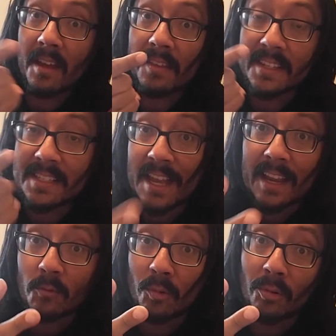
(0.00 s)
And the
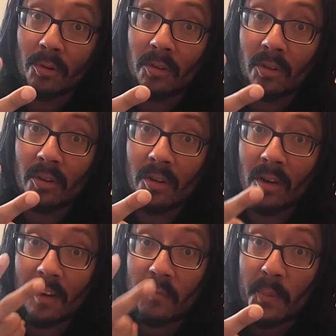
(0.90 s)
second rule
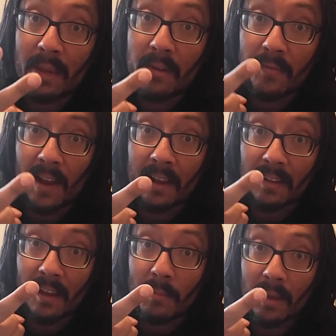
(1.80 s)
of Baby Fight
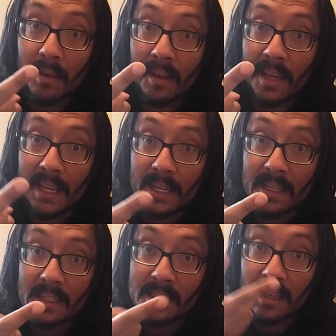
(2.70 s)
Club
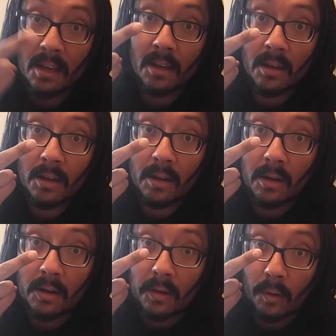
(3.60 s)
is
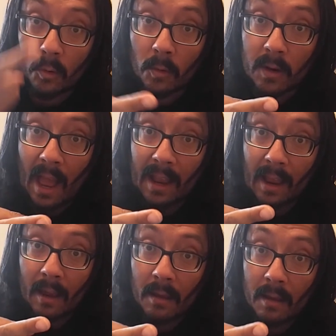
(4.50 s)
goo goo
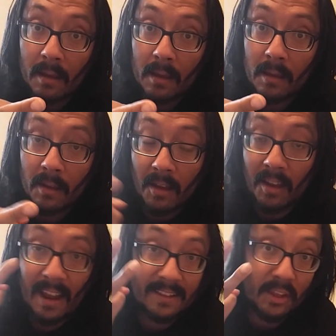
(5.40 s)
gaga.
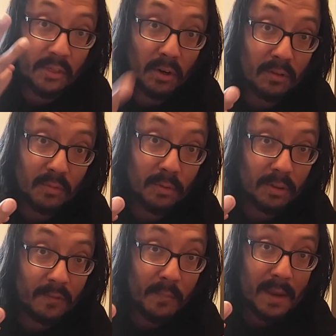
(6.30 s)
And the third
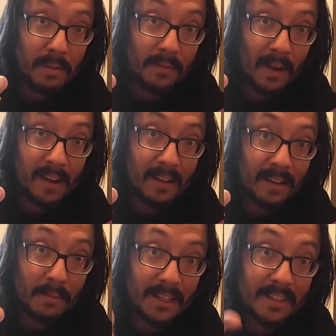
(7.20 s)
rule of Baby Fight
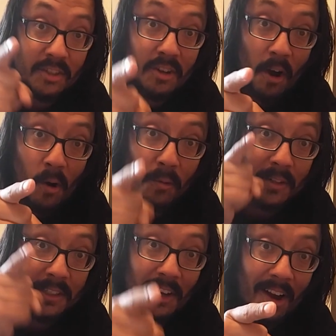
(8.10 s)
Club is don't
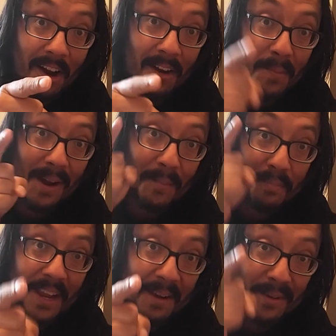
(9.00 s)
talk about
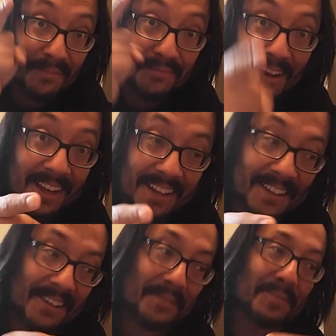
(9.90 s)
Baby Fight
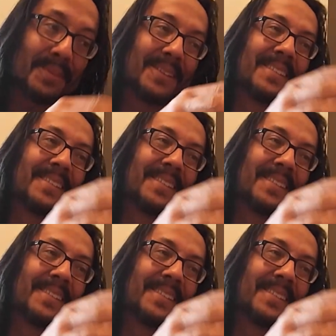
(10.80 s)
Club.